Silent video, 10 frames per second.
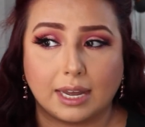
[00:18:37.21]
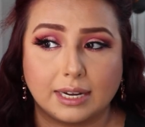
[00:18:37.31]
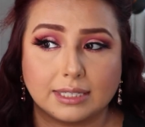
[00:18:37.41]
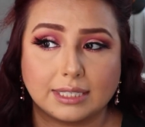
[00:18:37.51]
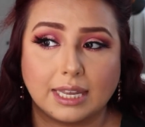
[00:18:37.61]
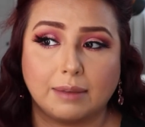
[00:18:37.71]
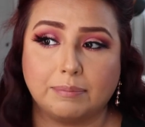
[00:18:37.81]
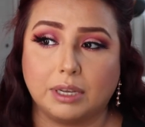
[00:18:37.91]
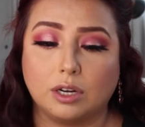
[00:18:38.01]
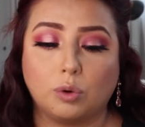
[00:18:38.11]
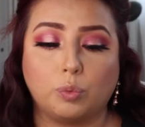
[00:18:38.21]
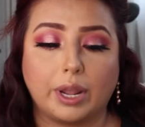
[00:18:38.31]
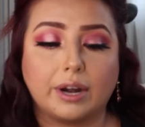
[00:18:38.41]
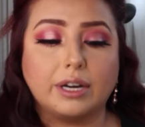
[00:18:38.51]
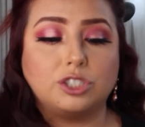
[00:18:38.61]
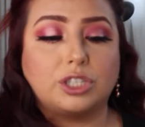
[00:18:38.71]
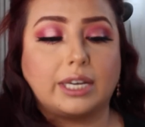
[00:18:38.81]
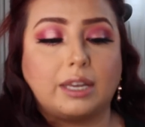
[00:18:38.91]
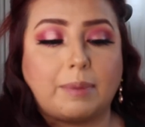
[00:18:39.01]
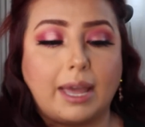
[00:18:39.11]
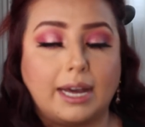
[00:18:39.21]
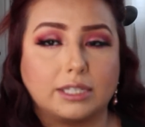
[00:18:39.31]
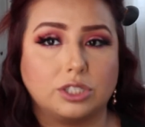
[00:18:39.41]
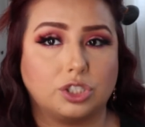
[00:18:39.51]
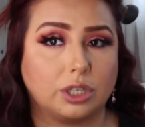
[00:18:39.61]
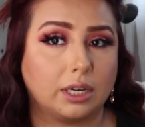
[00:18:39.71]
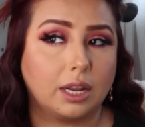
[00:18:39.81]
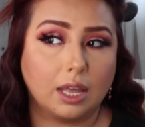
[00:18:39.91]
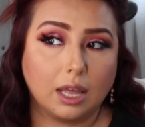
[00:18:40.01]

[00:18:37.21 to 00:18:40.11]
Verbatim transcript: honestly, and being aware and checking my oxygen.